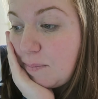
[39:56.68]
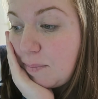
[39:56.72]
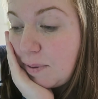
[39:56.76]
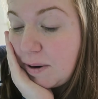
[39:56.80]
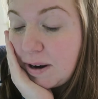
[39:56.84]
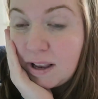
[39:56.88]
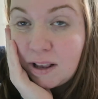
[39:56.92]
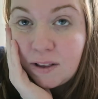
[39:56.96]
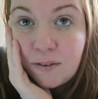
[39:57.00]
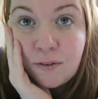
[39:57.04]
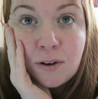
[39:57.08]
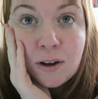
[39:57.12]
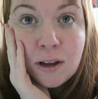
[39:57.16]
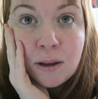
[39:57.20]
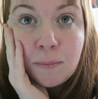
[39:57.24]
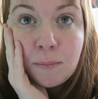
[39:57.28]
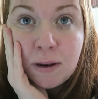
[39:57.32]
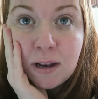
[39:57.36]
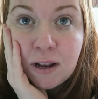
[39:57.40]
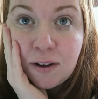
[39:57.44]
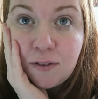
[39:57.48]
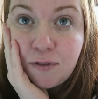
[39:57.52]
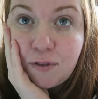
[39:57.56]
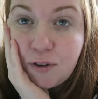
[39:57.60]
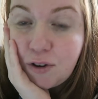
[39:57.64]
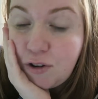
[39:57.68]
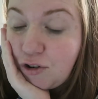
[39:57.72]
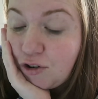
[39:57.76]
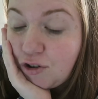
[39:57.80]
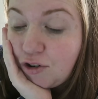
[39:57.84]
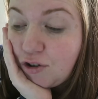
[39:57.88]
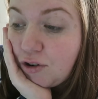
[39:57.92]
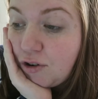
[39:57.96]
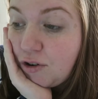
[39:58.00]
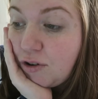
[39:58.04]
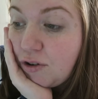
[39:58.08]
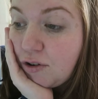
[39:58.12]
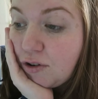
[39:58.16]
place for him in our first
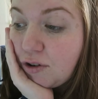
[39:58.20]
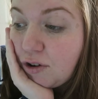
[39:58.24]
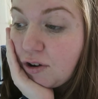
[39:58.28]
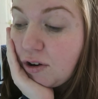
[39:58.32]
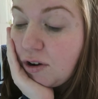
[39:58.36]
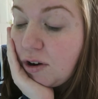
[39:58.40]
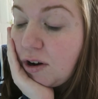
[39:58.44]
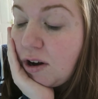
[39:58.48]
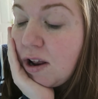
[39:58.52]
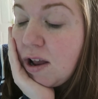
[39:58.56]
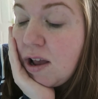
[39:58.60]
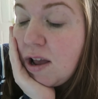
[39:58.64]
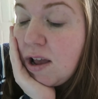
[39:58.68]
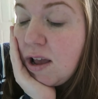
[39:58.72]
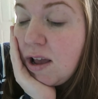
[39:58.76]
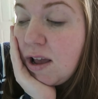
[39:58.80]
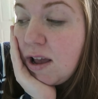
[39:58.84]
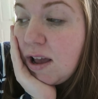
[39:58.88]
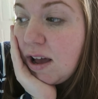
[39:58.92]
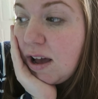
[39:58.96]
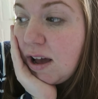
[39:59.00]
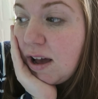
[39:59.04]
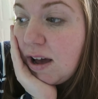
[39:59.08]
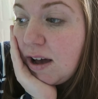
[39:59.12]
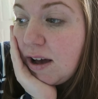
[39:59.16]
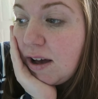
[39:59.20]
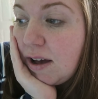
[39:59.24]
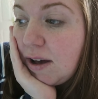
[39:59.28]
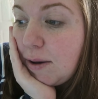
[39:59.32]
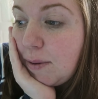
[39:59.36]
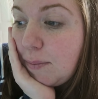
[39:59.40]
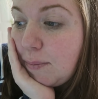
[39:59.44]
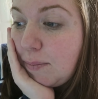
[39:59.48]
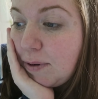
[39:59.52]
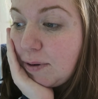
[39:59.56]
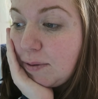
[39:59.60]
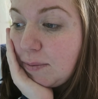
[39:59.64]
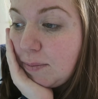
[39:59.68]
choice school.
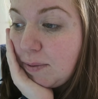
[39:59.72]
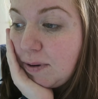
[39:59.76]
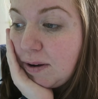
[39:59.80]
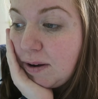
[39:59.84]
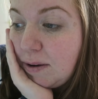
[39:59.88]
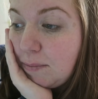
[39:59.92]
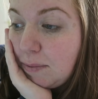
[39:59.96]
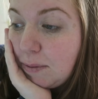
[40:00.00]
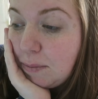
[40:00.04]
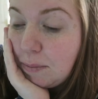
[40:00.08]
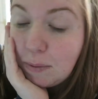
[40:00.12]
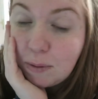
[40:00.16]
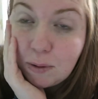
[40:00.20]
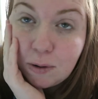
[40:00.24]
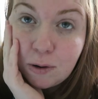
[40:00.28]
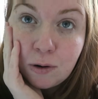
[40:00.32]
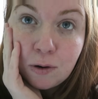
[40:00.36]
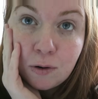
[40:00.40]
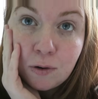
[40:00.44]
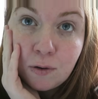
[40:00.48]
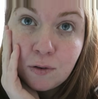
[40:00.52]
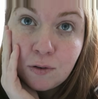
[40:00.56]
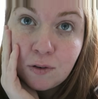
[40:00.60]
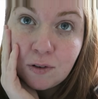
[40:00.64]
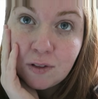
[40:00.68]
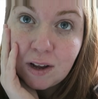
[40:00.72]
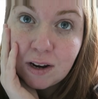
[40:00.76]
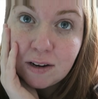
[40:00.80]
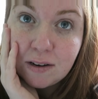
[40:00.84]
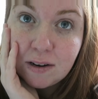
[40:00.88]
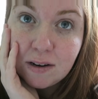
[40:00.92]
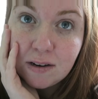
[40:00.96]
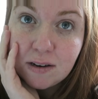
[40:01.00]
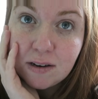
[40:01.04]
But we won't know for that